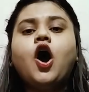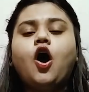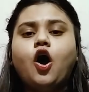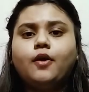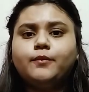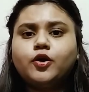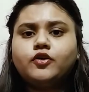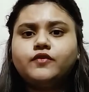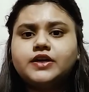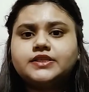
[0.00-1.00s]

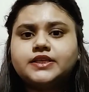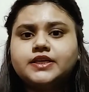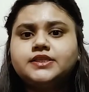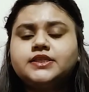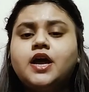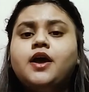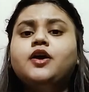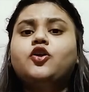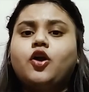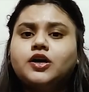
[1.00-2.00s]
Omrod versus
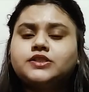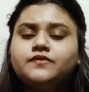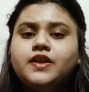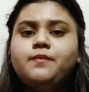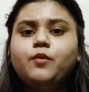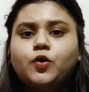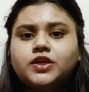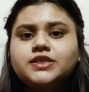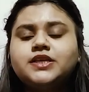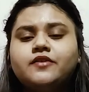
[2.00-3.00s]
Crossville
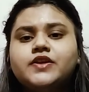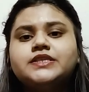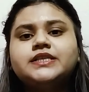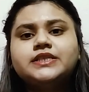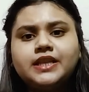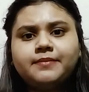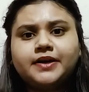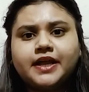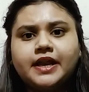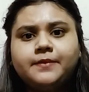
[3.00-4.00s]
Motor Services
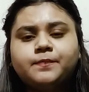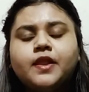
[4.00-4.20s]
Limited.